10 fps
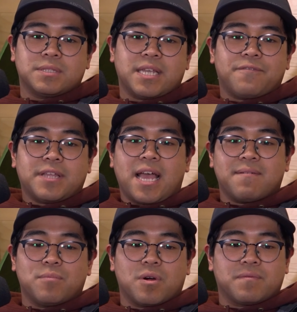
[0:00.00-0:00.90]
definitely
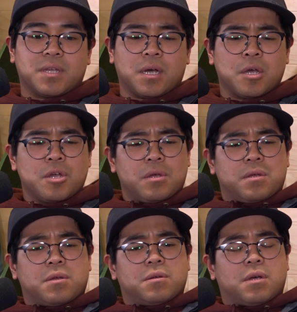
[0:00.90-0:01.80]
have more of the
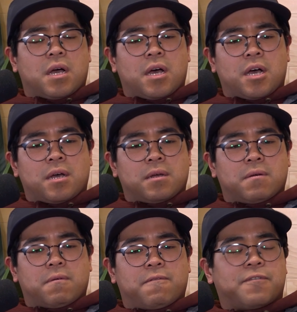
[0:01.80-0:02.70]

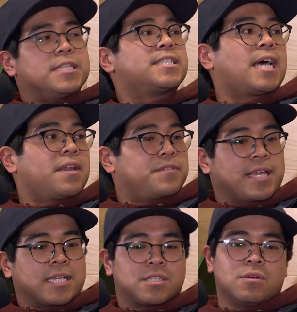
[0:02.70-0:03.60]
fun side of
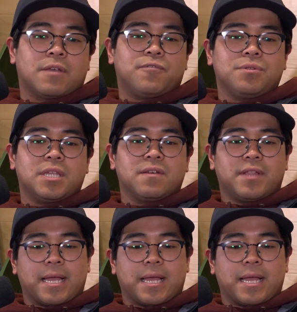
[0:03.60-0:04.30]
things. So if you think of